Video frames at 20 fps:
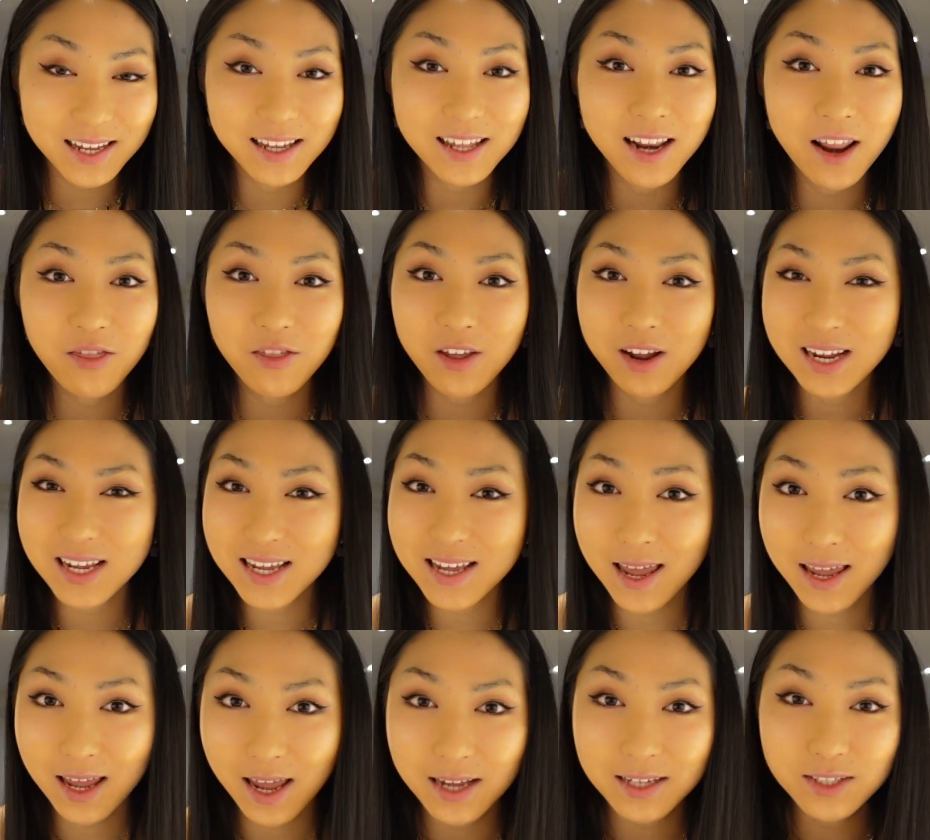in their
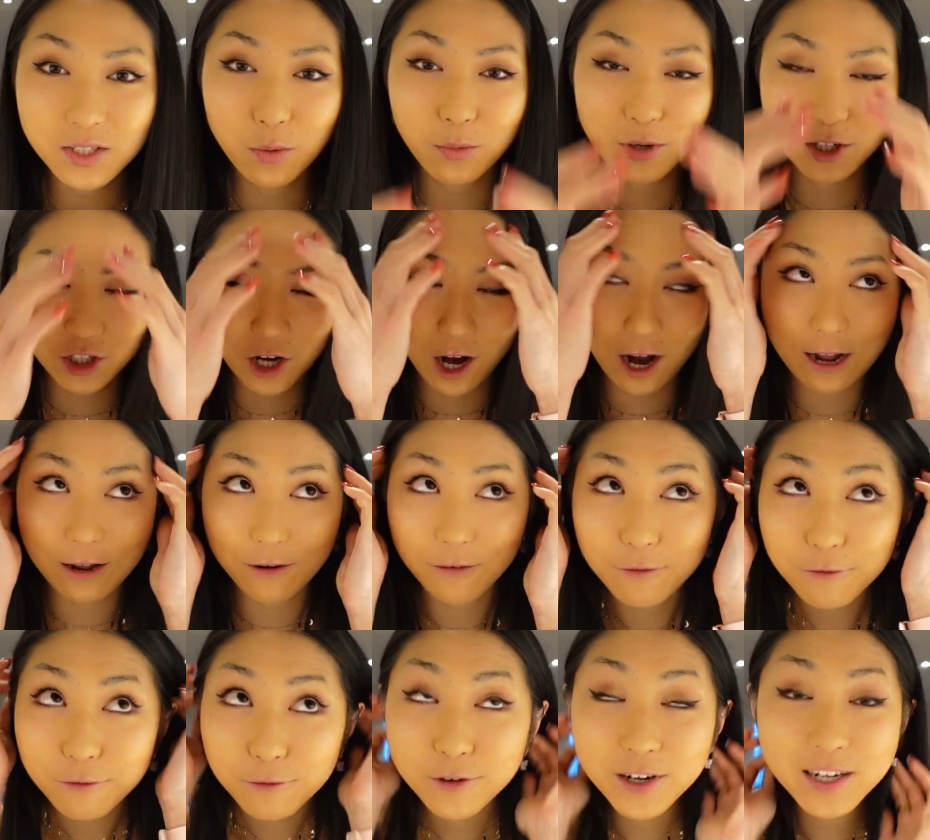EAAs, which I
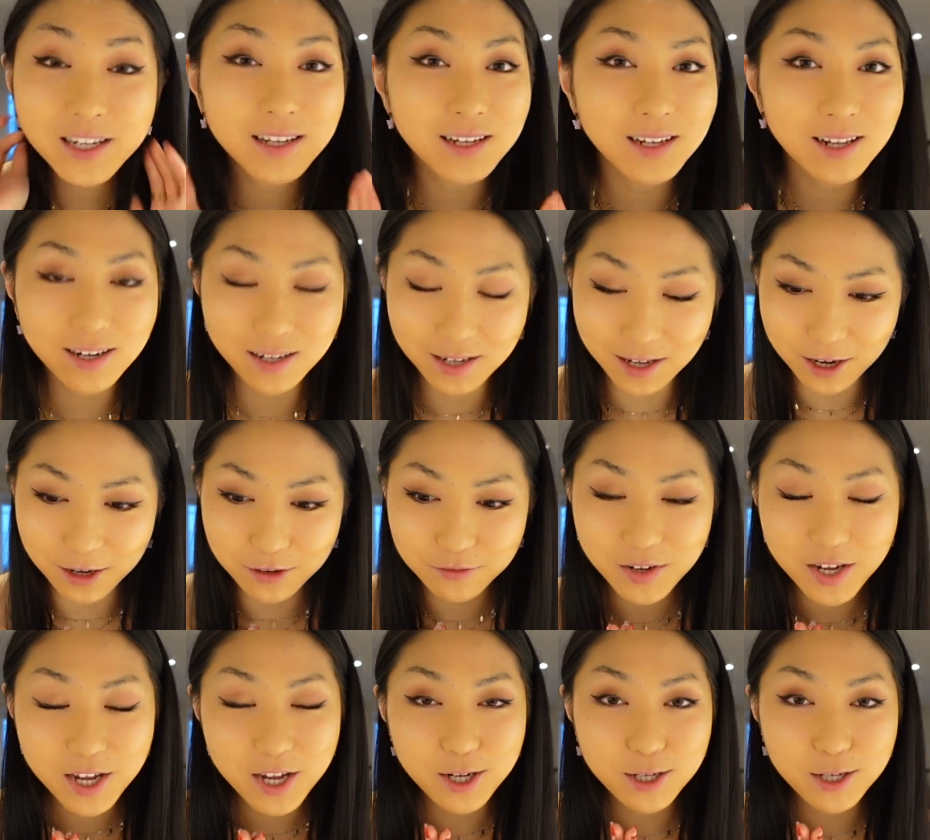freaking love.